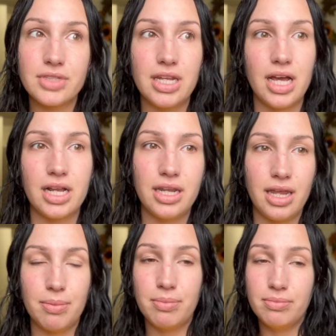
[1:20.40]
not gonna
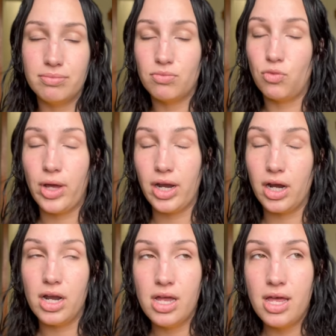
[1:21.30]
name
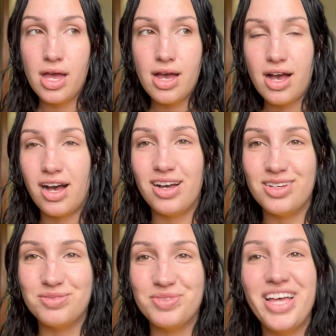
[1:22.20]
where,
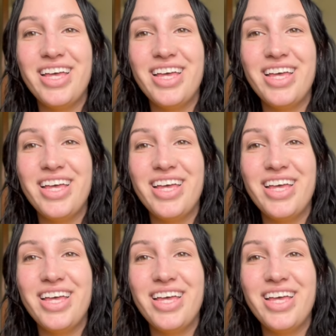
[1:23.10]
um,